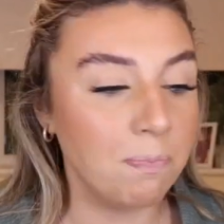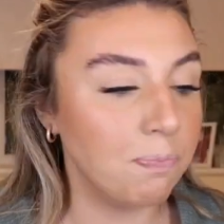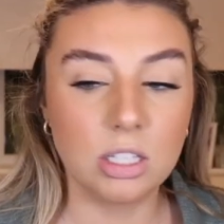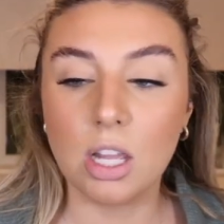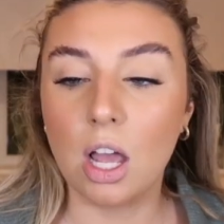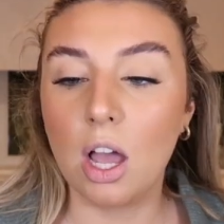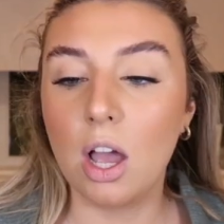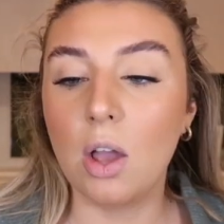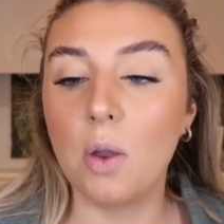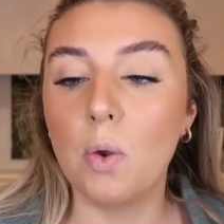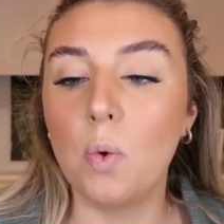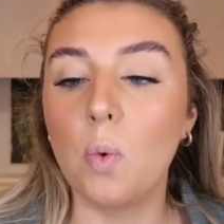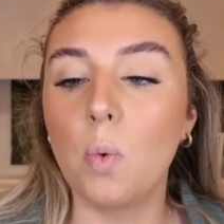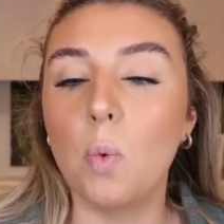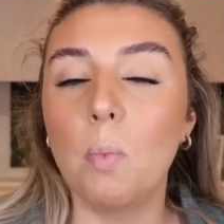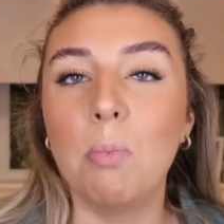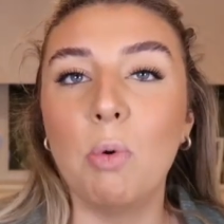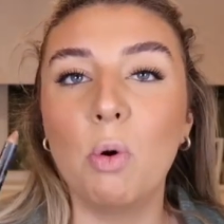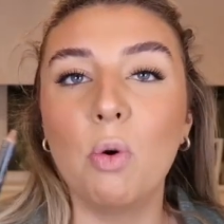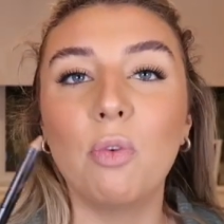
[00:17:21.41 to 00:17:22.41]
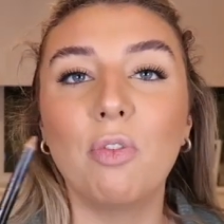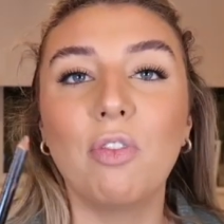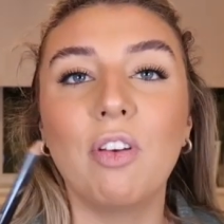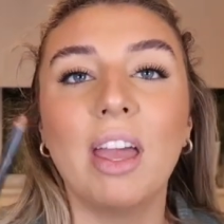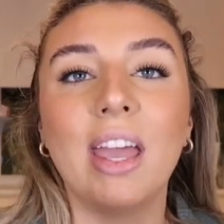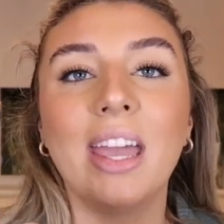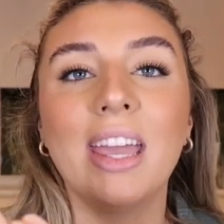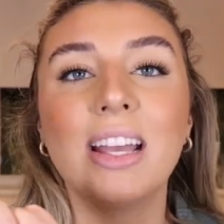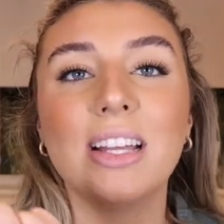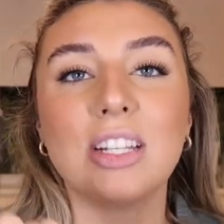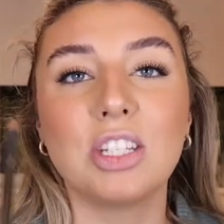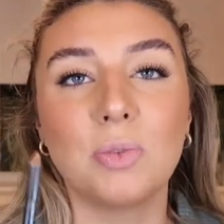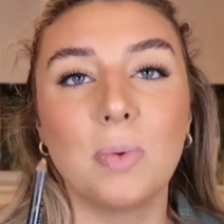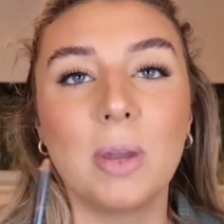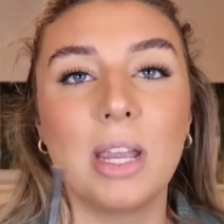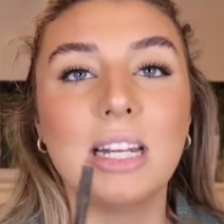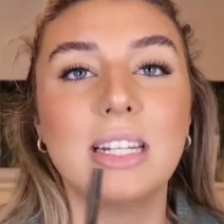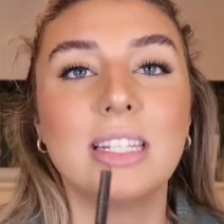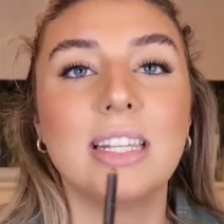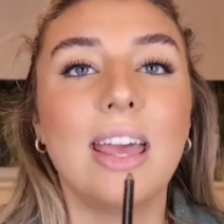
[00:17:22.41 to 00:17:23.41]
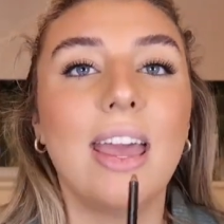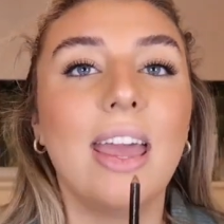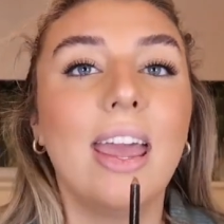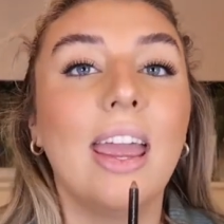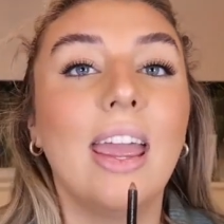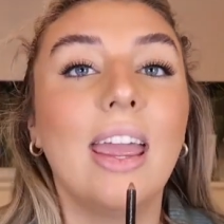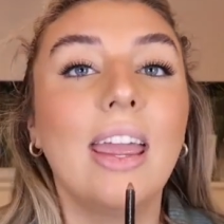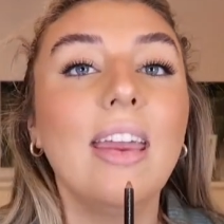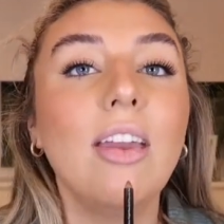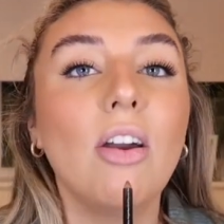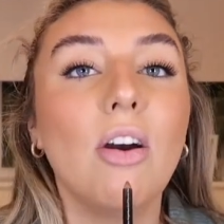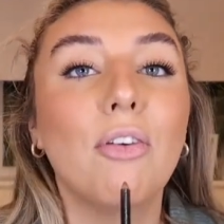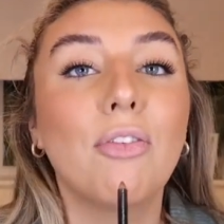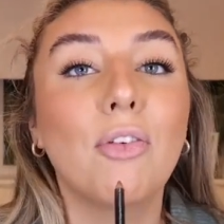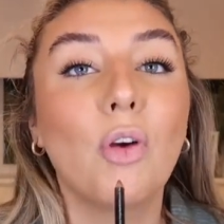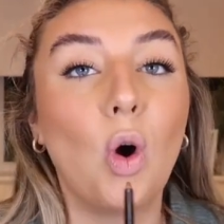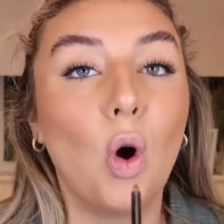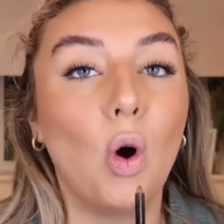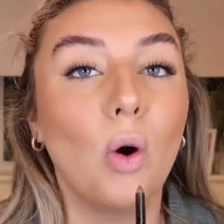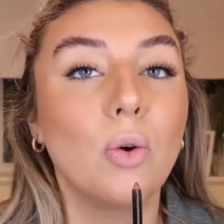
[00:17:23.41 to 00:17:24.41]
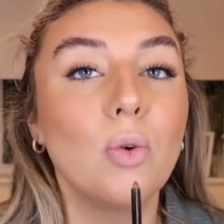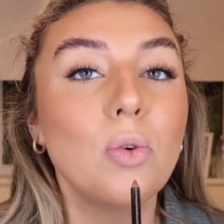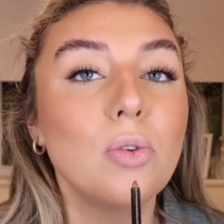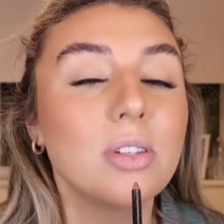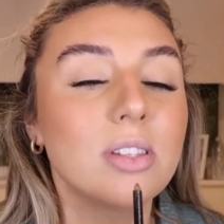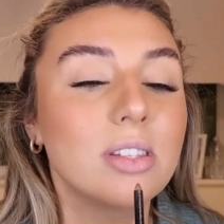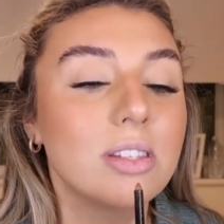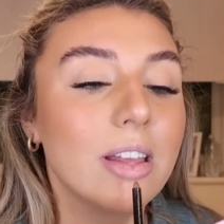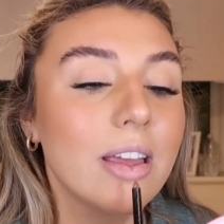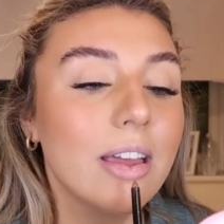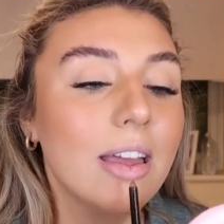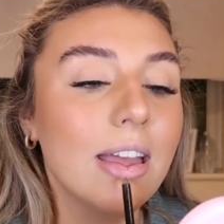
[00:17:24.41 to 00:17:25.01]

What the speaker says: So Morphe Sweet Tea, of course.